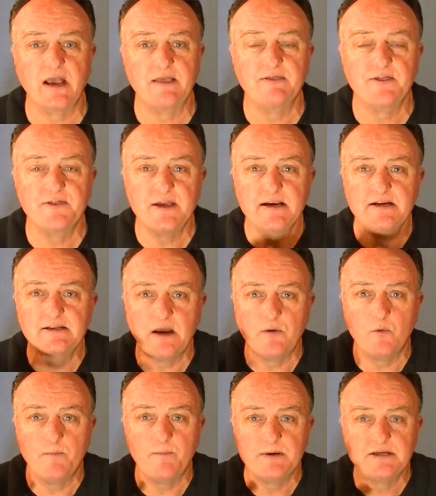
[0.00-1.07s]
the things that
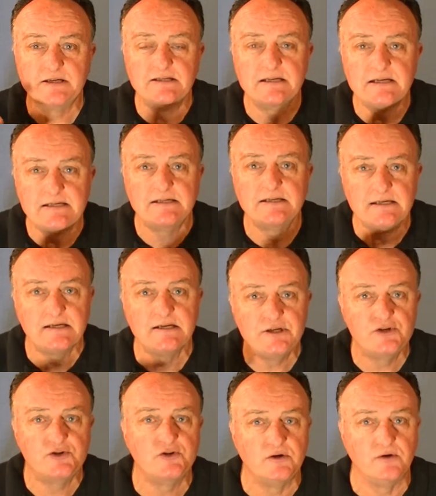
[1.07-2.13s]
were persistently
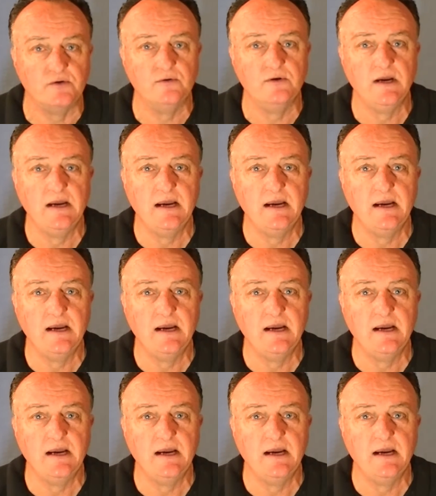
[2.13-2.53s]
true